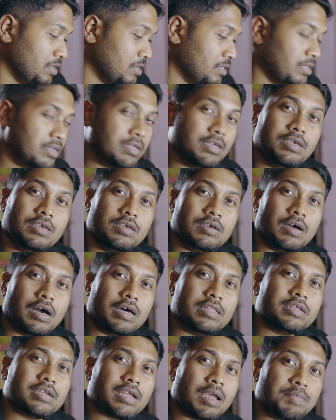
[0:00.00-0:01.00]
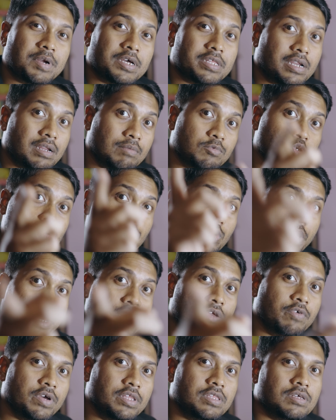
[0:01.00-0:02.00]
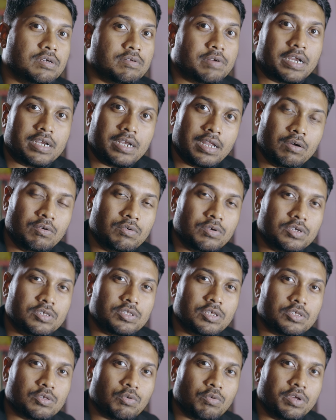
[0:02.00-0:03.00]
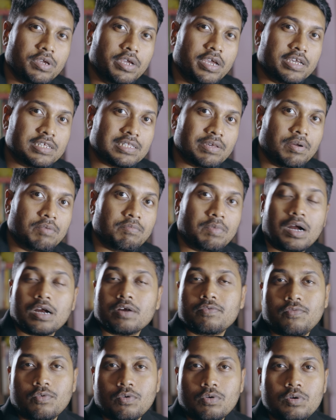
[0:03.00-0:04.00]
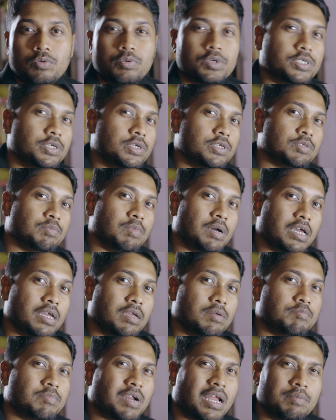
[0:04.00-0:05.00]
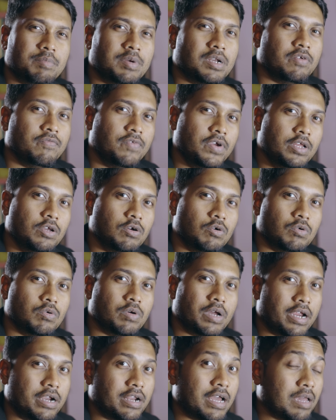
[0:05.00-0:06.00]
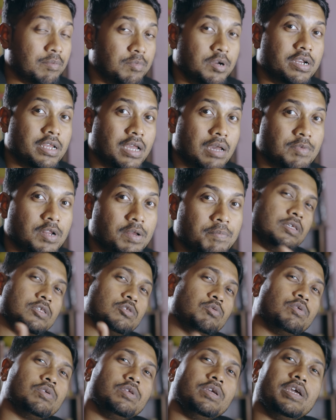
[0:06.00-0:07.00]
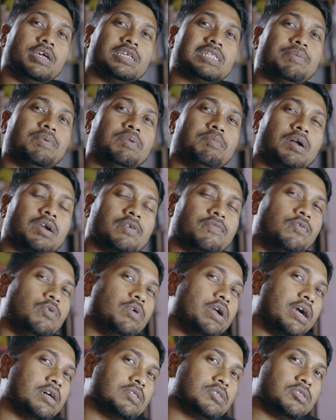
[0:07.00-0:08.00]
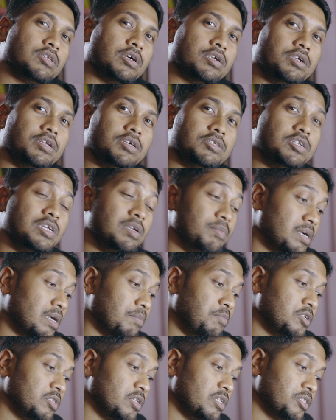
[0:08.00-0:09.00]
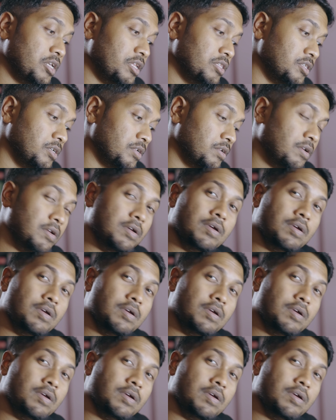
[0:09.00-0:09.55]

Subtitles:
The other camera that I'm shooting with right now is the Sony a7Mark IV, which is my primary video and hybrid camera. The Sony a7Mark IV has a 33 megapixel sensor.